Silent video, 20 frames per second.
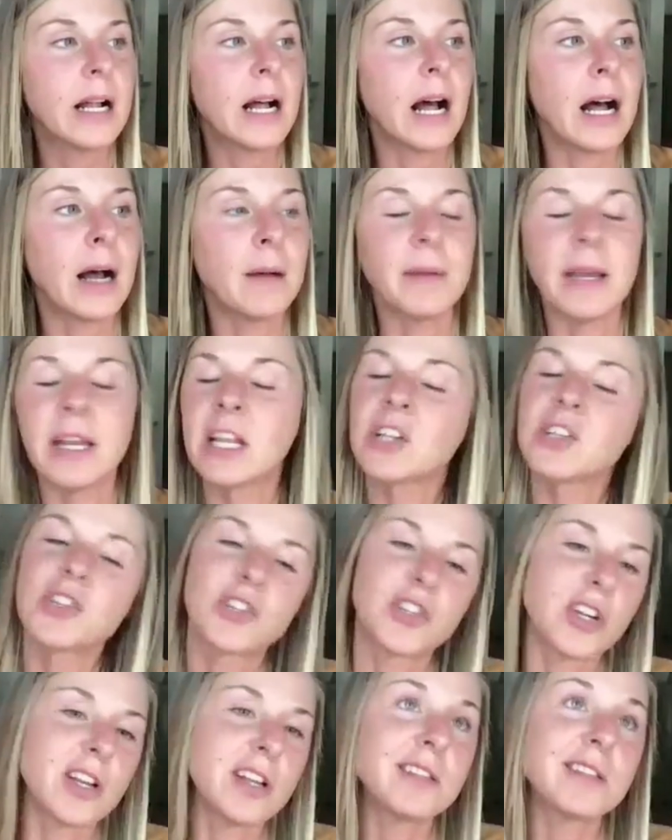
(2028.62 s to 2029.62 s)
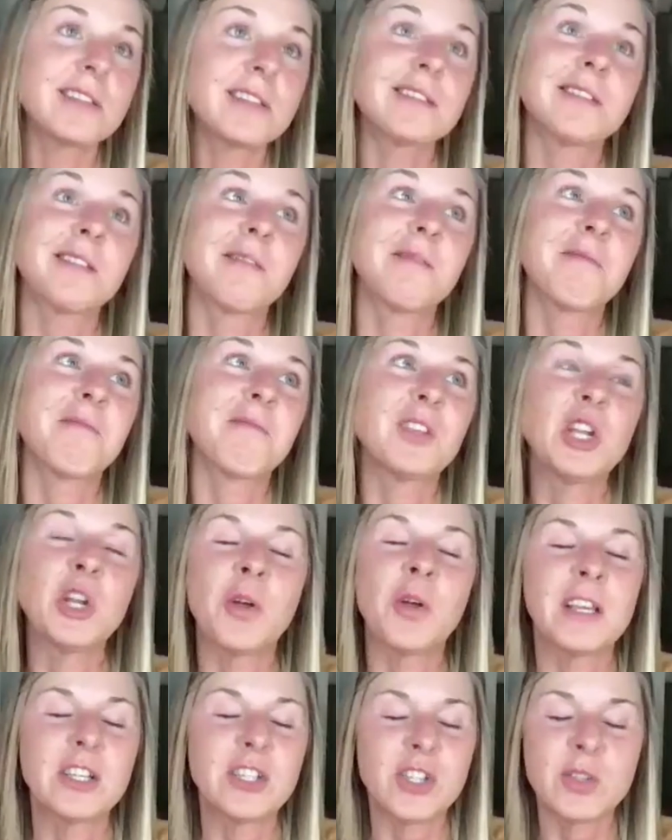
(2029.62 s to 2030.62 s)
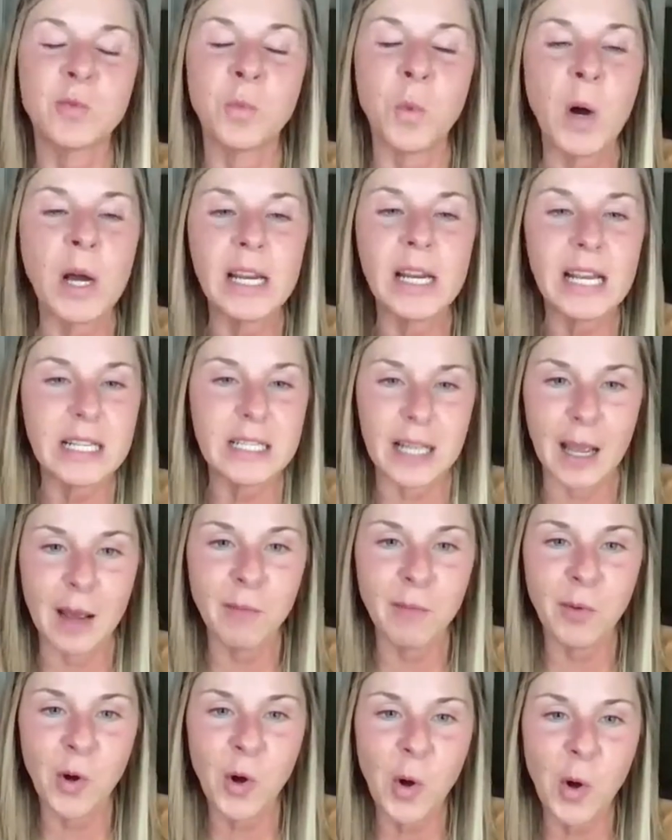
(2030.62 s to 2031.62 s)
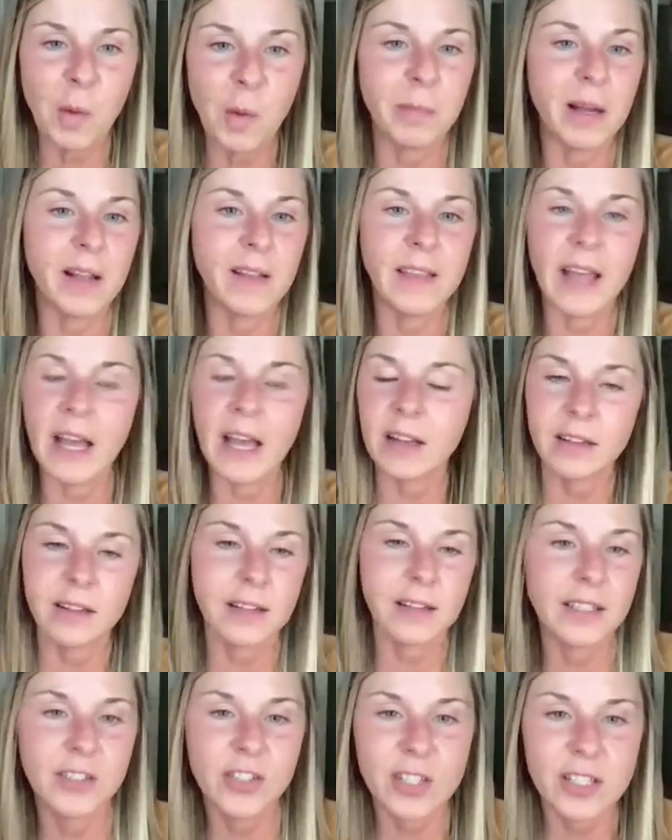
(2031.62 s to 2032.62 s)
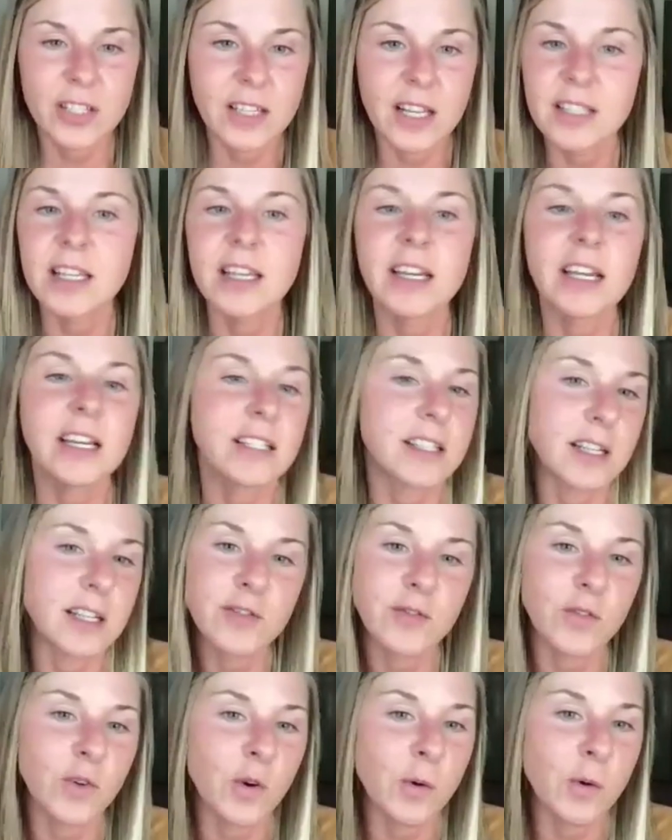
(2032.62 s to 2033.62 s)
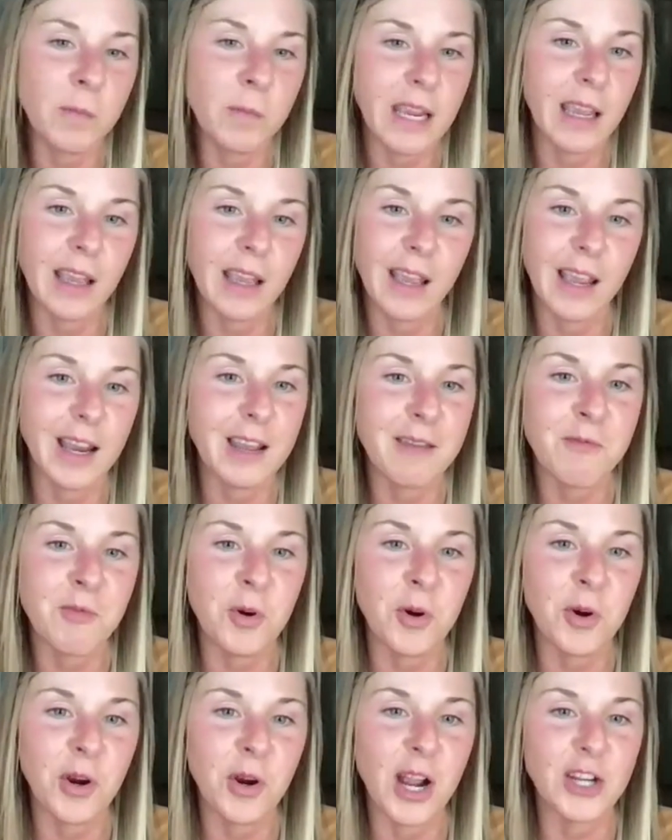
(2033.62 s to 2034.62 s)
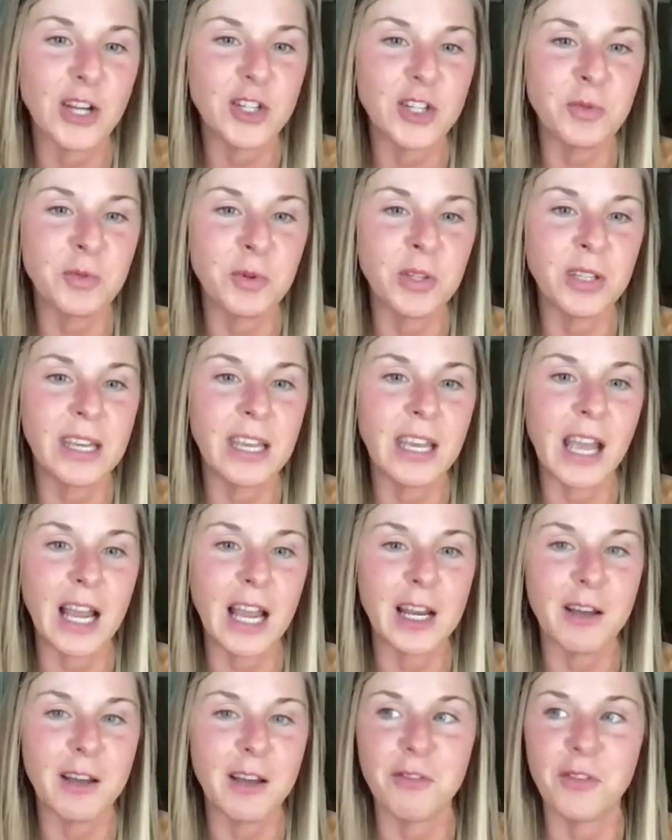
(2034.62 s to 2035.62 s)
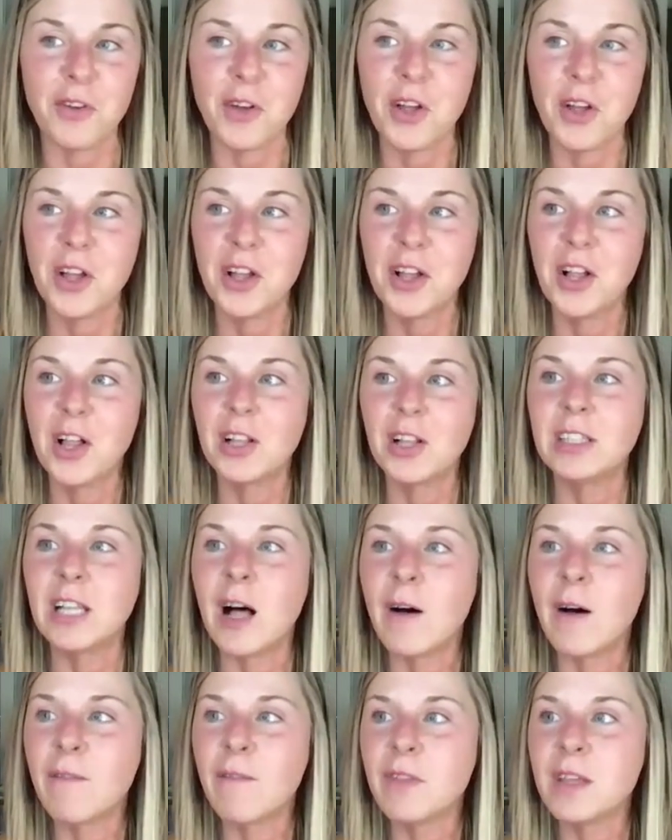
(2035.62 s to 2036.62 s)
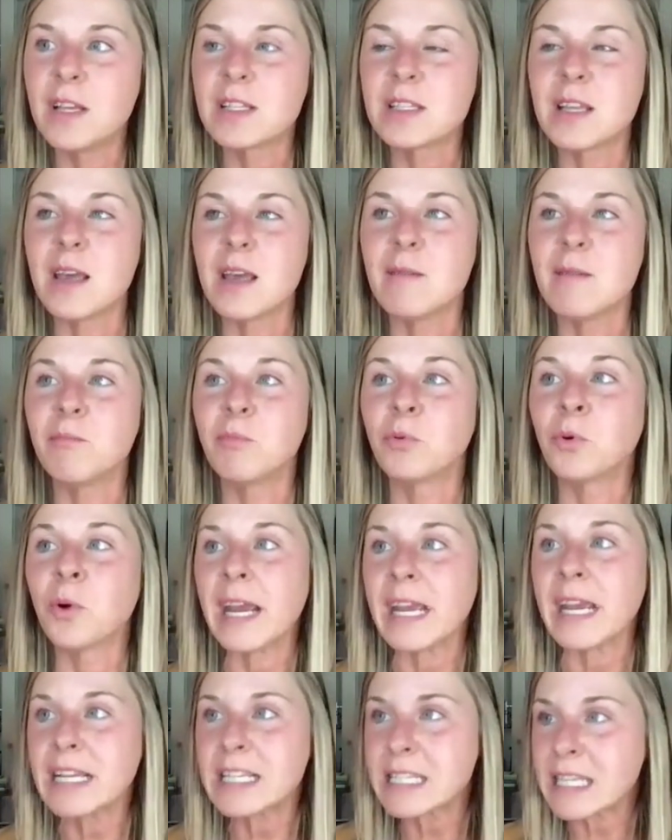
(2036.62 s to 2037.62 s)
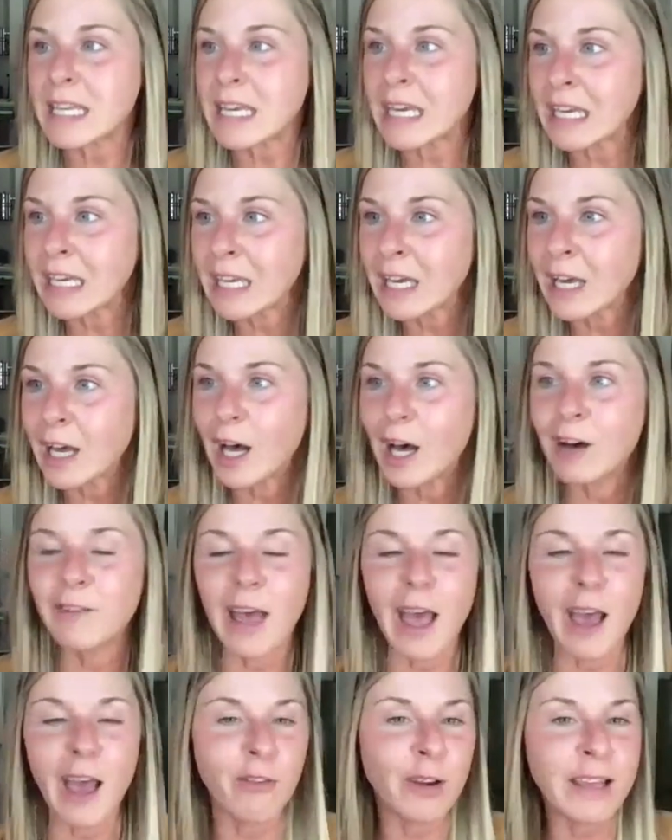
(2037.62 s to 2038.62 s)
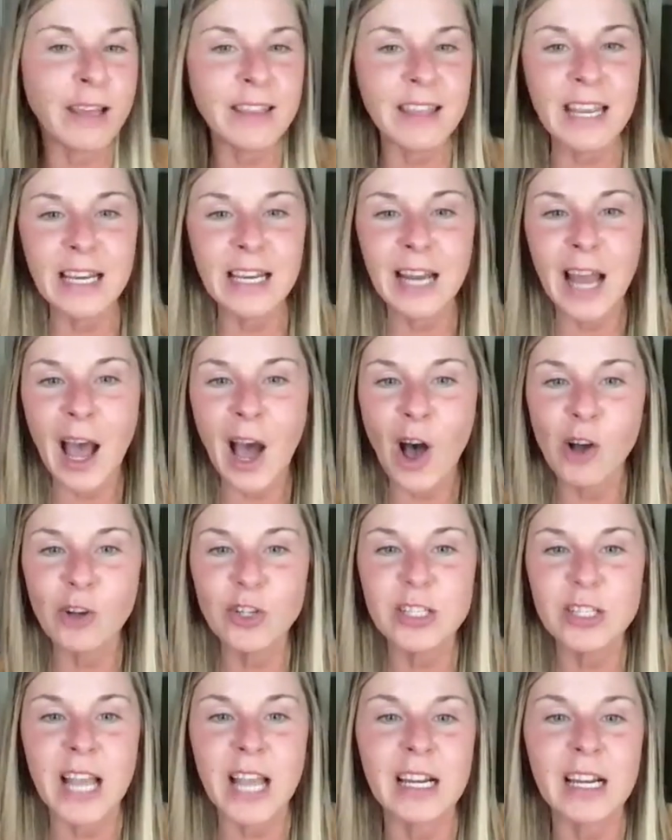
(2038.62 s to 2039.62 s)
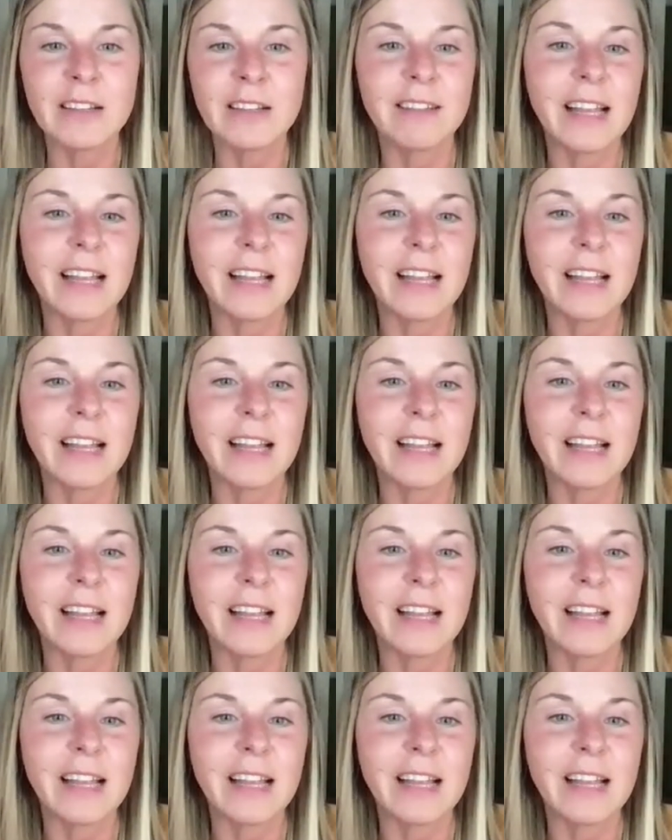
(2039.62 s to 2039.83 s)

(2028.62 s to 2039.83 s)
And it's just, that's just one example, but that it just doesn't exist for me anymore. I just really kind of love this embracing of everything now, just kind of